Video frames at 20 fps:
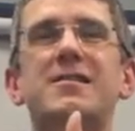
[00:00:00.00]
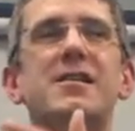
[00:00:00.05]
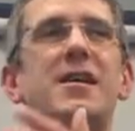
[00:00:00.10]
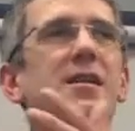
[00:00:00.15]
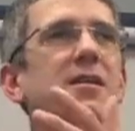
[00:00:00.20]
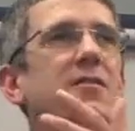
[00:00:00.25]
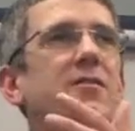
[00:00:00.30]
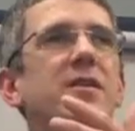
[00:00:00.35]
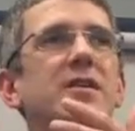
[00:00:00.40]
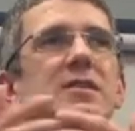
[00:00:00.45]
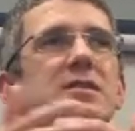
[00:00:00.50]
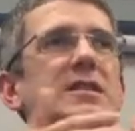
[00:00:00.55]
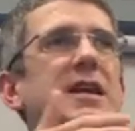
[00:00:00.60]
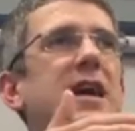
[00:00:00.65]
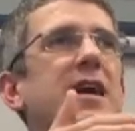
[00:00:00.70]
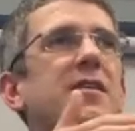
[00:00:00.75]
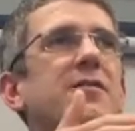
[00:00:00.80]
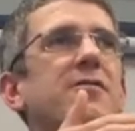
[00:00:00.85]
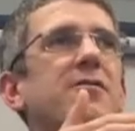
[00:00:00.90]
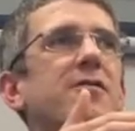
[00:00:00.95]
none of us
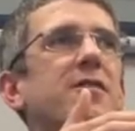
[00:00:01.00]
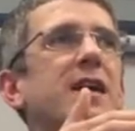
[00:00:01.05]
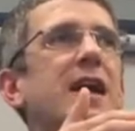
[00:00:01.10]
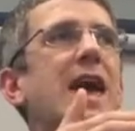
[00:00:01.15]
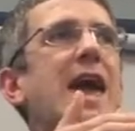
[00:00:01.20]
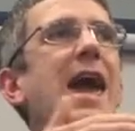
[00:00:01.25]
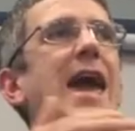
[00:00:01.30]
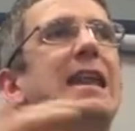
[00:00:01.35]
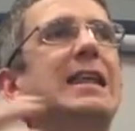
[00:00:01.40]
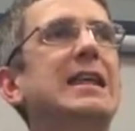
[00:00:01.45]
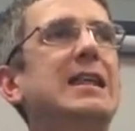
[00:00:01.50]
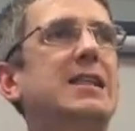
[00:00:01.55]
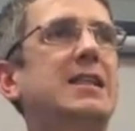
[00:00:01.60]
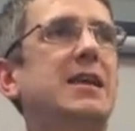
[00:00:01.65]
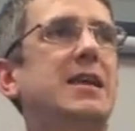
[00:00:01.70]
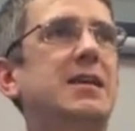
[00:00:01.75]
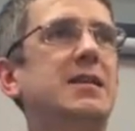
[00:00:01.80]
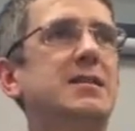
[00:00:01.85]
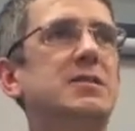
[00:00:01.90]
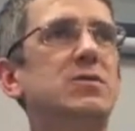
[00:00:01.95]
have
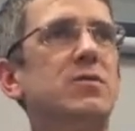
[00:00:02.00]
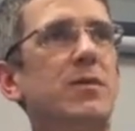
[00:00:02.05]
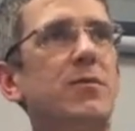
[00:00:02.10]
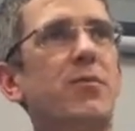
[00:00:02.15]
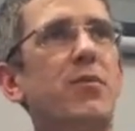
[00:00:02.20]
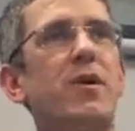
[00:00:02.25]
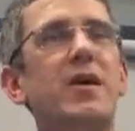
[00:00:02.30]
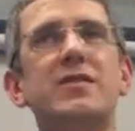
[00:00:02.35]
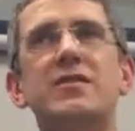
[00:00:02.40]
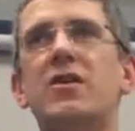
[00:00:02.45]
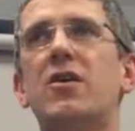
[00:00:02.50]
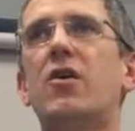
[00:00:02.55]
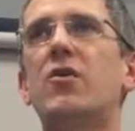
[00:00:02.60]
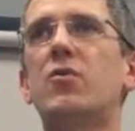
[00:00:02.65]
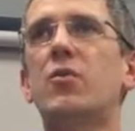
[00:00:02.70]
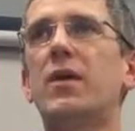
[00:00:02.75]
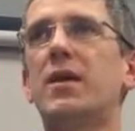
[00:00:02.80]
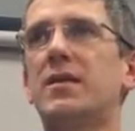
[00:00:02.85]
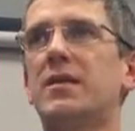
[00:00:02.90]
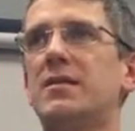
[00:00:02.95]
anything to impress God
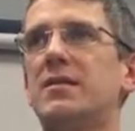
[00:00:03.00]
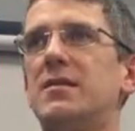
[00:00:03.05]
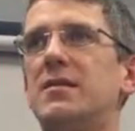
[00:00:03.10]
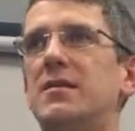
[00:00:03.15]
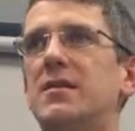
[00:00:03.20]
with.